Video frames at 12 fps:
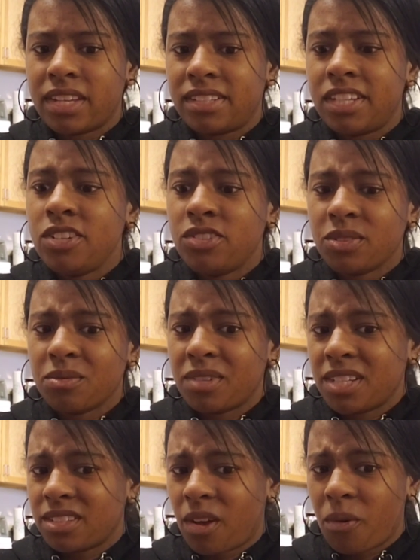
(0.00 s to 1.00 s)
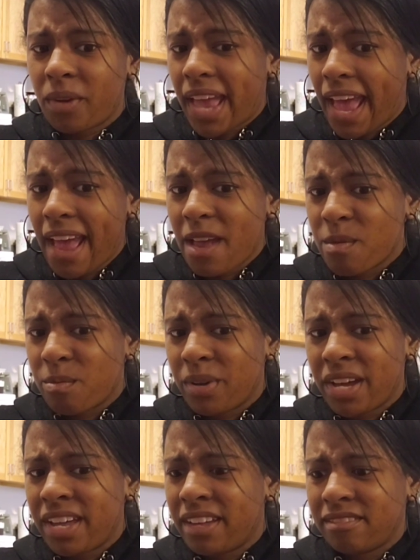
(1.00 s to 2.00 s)
teacher was okay,
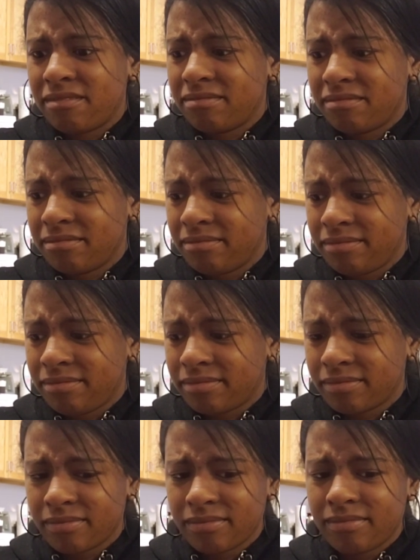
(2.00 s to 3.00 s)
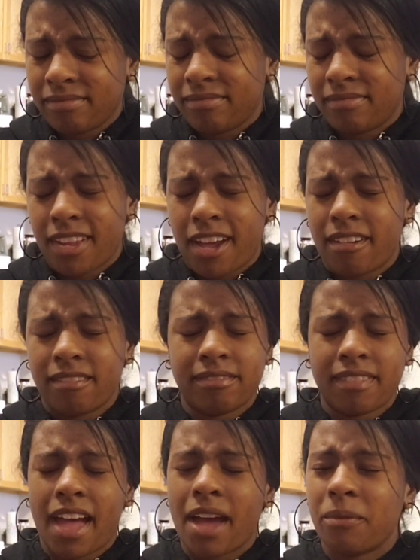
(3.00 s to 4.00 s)
but no.
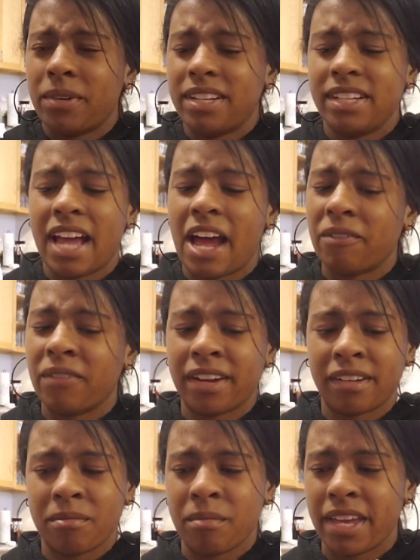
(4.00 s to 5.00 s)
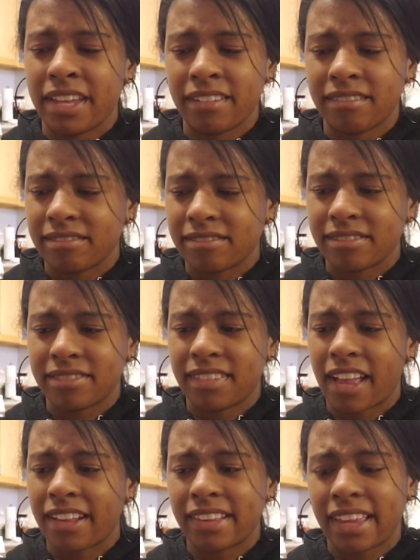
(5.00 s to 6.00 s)
I would not recommend
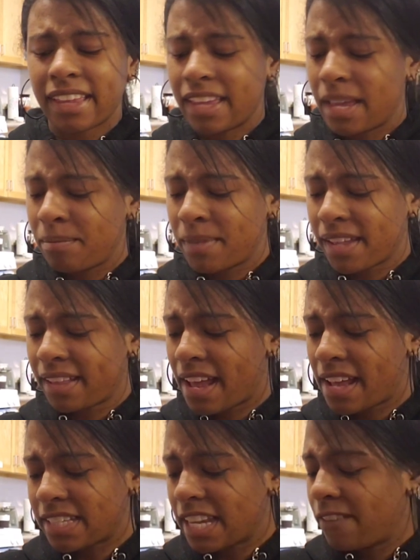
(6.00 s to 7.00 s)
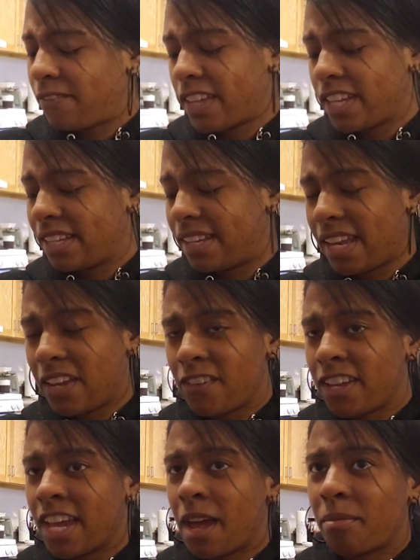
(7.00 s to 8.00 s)
that they keep that class. If they
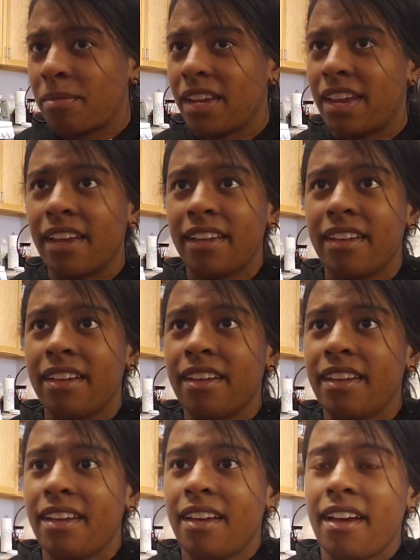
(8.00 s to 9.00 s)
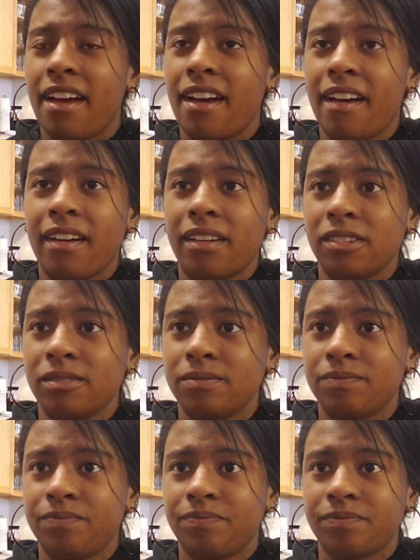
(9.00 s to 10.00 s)
even kept it,
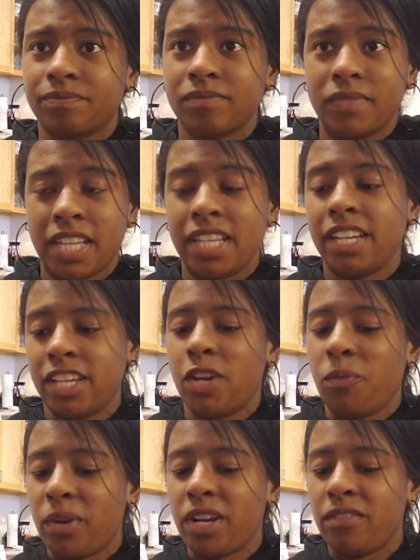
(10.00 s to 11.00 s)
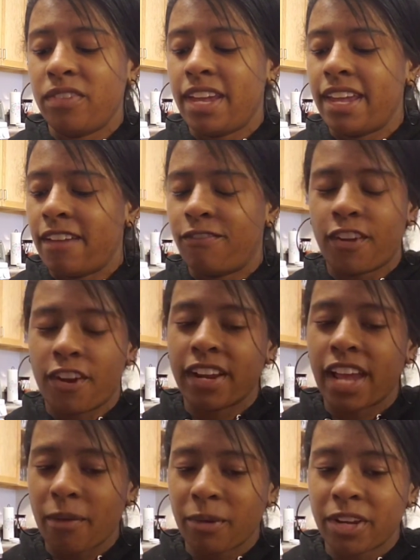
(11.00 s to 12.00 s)
they need to get rid of it. If they already
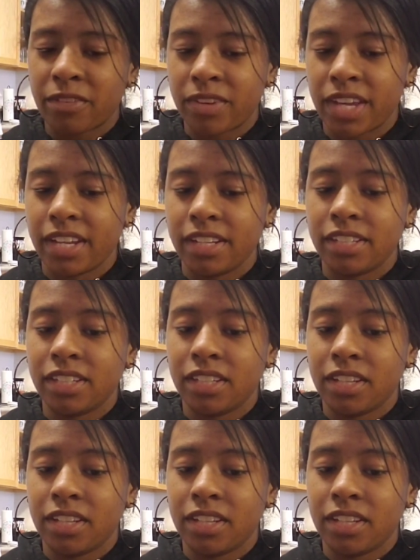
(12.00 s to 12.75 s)
got rid of it,